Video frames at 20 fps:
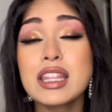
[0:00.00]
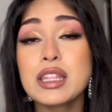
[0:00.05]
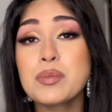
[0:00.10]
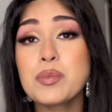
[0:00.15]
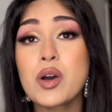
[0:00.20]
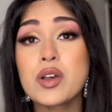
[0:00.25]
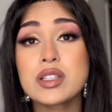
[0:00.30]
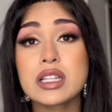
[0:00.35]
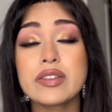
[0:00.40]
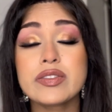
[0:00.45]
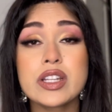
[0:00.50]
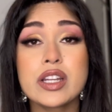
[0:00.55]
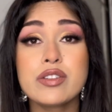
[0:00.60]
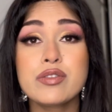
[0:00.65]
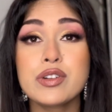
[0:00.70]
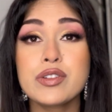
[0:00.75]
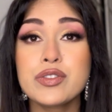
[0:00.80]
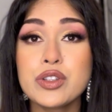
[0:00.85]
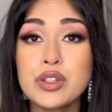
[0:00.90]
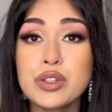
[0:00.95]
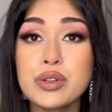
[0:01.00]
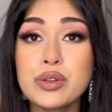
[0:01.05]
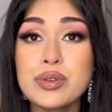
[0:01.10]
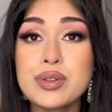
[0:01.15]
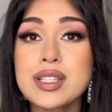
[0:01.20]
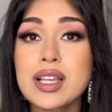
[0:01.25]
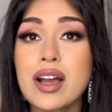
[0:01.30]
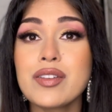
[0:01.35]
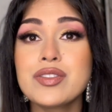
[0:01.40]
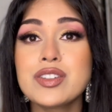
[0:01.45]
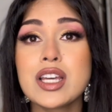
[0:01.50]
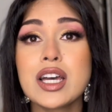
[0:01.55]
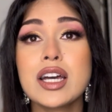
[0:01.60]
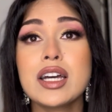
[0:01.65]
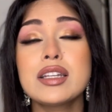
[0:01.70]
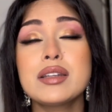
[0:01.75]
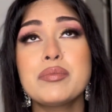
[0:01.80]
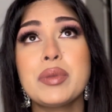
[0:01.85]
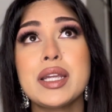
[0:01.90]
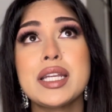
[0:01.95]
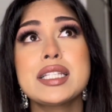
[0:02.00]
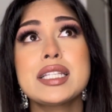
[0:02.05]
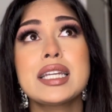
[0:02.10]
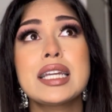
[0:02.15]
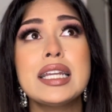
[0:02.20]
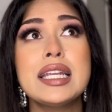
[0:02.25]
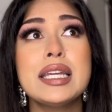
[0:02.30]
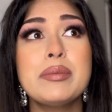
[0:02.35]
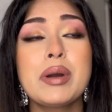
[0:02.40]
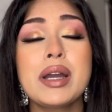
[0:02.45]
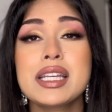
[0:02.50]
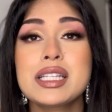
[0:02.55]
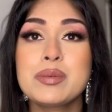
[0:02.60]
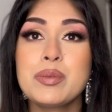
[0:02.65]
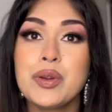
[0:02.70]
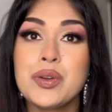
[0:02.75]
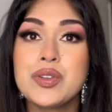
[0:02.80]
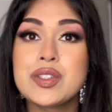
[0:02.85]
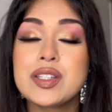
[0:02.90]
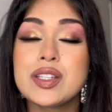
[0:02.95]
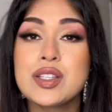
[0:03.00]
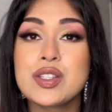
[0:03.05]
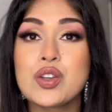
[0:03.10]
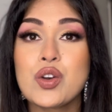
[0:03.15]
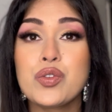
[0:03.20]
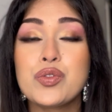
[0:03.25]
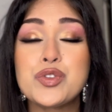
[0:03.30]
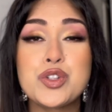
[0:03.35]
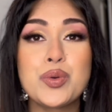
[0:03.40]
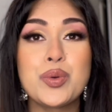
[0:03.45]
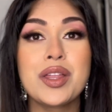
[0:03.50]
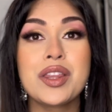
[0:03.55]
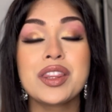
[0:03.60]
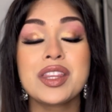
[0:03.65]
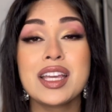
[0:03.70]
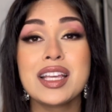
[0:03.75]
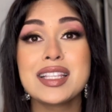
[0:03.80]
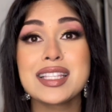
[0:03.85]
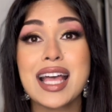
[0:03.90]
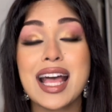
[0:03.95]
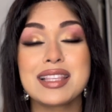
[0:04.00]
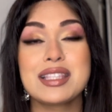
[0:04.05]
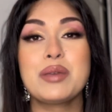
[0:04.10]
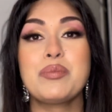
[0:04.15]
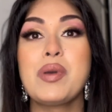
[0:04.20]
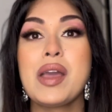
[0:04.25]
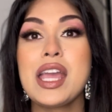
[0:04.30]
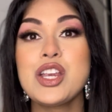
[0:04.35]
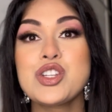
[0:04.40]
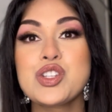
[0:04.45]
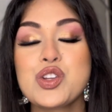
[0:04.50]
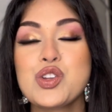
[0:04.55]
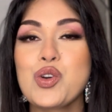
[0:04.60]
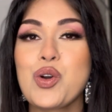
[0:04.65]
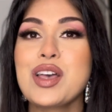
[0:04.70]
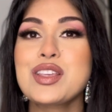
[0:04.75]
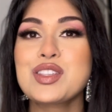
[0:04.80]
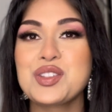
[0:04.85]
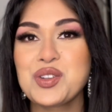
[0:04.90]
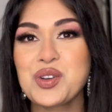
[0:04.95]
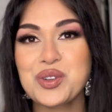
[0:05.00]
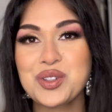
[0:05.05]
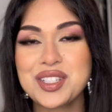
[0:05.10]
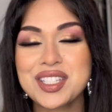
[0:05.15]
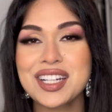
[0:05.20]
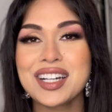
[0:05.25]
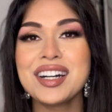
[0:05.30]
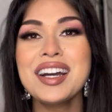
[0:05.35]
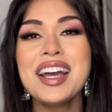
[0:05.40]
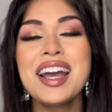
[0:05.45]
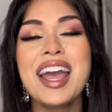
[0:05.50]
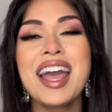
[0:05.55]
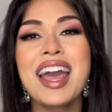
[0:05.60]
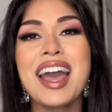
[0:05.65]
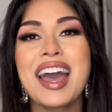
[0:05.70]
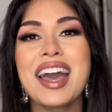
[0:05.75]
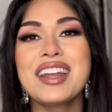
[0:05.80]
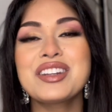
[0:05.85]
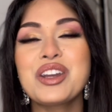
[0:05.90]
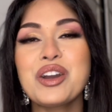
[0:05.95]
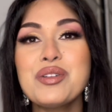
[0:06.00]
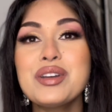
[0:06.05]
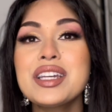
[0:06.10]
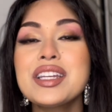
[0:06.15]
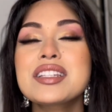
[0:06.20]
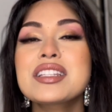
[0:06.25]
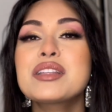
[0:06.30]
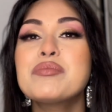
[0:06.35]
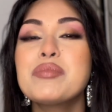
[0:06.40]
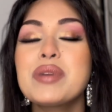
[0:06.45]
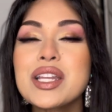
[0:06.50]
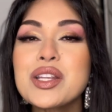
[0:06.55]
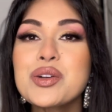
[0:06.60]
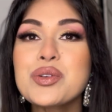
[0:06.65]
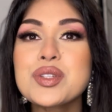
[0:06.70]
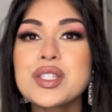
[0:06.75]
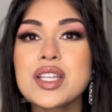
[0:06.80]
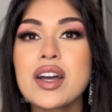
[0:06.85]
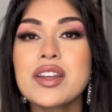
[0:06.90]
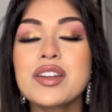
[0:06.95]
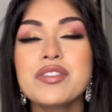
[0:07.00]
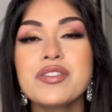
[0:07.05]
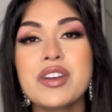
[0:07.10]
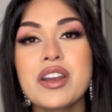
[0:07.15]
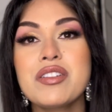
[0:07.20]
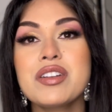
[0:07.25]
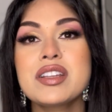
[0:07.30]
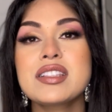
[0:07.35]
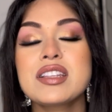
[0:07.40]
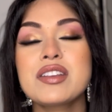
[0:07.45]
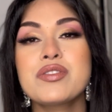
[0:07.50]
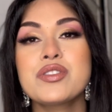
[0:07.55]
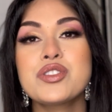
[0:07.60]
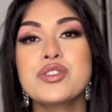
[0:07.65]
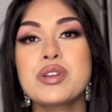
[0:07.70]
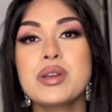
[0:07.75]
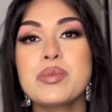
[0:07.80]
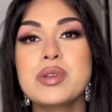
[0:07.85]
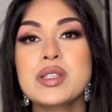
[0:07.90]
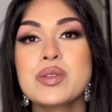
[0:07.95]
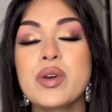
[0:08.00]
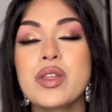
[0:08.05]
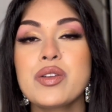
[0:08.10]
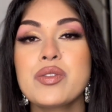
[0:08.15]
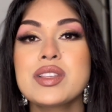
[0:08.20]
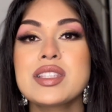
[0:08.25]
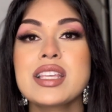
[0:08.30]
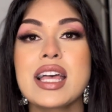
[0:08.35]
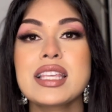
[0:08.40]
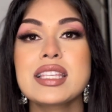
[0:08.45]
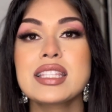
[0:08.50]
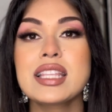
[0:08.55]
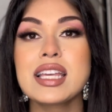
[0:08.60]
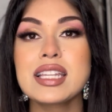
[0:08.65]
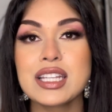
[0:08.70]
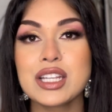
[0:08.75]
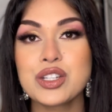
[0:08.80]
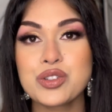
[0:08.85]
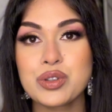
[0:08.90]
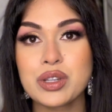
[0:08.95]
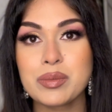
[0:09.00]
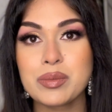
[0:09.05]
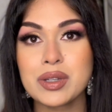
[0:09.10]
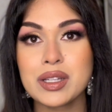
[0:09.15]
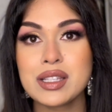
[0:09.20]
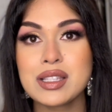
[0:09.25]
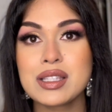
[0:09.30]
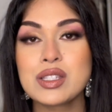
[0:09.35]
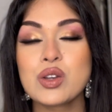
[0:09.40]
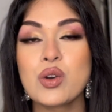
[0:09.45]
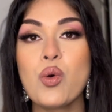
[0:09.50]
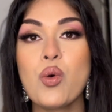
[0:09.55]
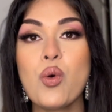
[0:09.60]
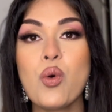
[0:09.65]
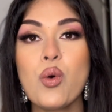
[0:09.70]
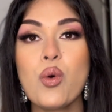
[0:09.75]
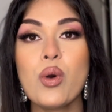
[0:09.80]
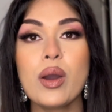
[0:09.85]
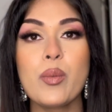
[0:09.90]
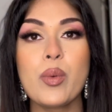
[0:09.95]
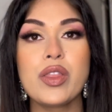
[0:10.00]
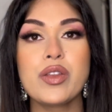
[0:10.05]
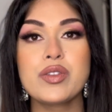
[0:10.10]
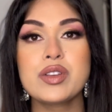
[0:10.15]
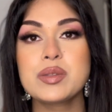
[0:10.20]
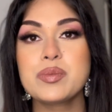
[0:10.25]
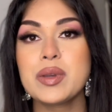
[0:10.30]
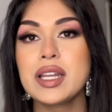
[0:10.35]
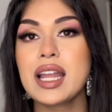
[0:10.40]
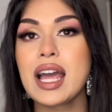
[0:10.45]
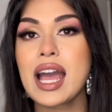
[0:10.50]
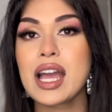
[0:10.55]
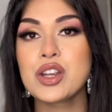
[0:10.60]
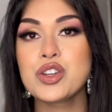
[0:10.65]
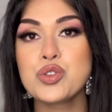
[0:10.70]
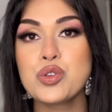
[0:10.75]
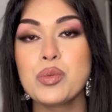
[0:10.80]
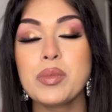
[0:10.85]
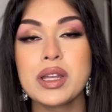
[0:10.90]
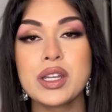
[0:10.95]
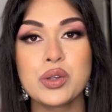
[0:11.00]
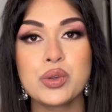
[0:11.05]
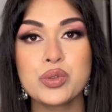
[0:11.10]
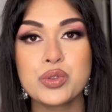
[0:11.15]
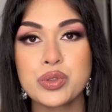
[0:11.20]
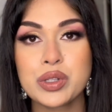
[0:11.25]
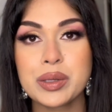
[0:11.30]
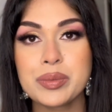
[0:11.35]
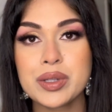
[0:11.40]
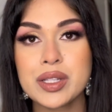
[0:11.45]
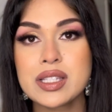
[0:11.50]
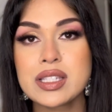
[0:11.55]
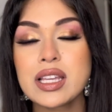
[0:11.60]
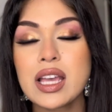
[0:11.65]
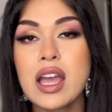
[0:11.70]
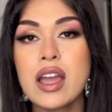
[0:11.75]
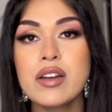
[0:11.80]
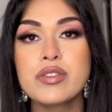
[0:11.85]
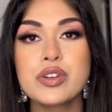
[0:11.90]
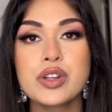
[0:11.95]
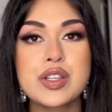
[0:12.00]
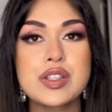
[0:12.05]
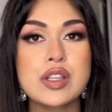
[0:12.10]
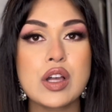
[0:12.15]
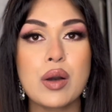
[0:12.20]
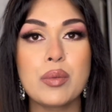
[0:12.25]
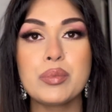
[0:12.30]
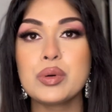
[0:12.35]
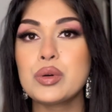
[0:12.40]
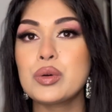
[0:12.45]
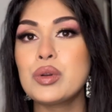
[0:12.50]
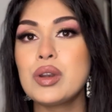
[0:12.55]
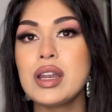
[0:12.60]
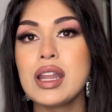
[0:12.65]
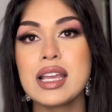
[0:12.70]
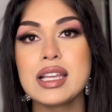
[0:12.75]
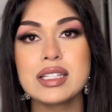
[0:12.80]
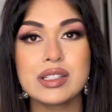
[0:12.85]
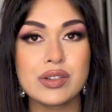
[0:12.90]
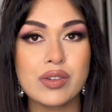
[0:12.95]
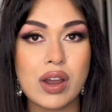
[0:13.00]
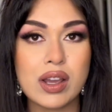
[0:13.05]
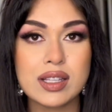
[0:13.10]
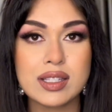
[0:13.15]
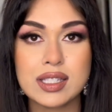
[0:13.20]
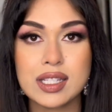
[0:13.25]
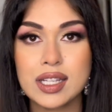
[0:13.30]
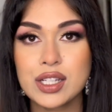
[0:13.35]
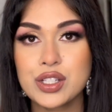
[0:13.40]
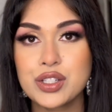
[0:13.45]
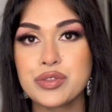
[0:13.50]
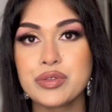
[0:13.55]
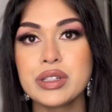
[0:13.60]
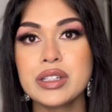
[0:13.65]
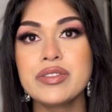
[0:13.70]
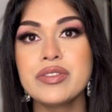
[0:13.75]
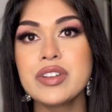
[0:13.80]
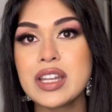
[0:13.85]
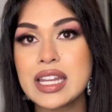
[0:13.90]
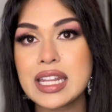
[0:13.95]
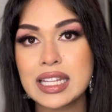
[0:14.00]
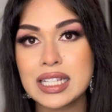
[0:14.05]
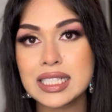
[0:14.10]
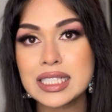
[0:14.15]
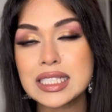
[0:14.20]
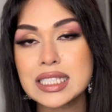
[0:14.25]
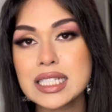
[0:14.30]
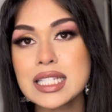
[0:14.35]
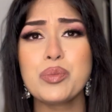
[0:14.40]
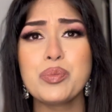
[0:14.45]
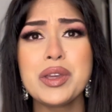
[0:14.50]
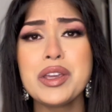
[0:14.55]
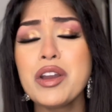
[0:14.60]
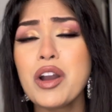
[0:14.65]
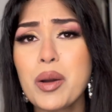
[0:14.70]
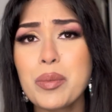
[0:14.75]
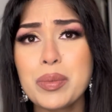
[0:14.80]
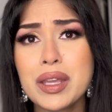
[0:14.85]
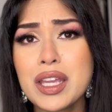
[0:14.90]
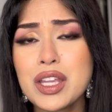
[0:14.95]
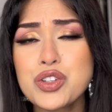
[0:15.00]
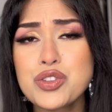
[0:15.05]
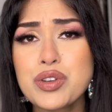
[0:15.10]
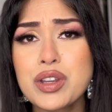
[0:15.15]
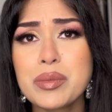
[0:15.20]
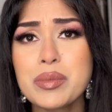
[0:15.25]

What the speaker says: the past, I've done reviews, I've done basically my experiences of doing things as a patient, not as a doctor, and going into the medical side of various different treatments, whether it's aesthetic treatments or whether it's been actual medical treatments. For example, laser eye surgery, veneers, PRP treatment,